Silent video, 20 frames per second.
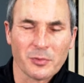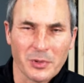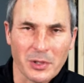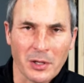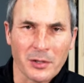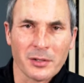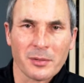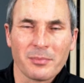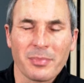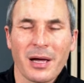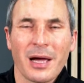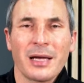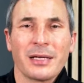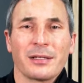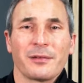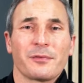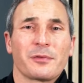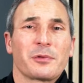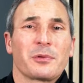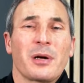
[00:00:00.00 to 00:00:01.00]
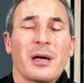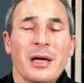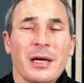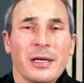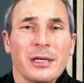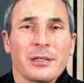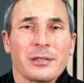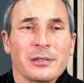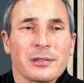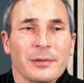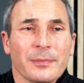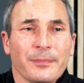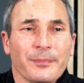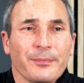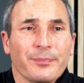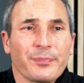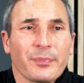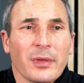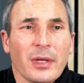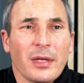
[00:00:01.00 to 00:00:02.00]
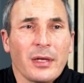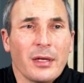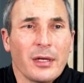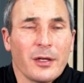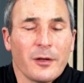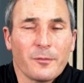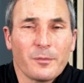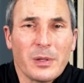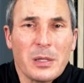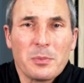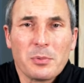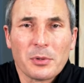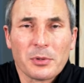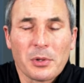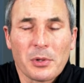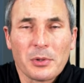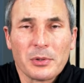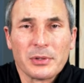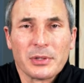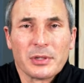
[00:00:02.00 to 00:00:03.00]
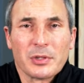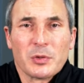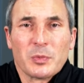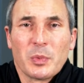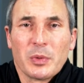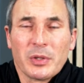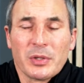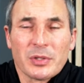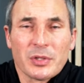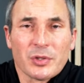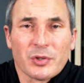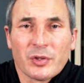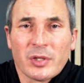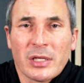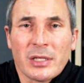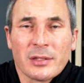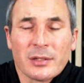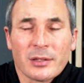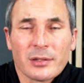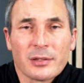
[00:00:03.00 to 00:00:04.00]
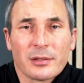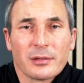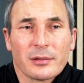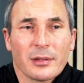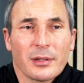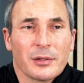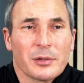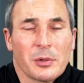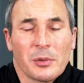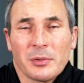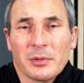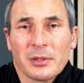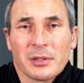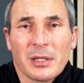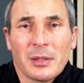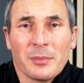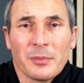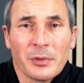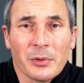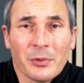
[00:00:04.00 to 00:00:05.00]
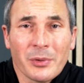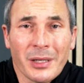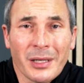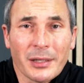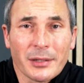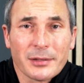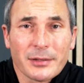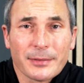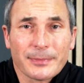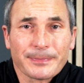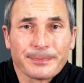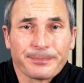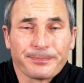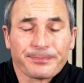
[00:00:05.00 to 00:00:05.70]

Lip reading: We are the body of Christ. And if people are going to experience Jesus, it's going to come through us.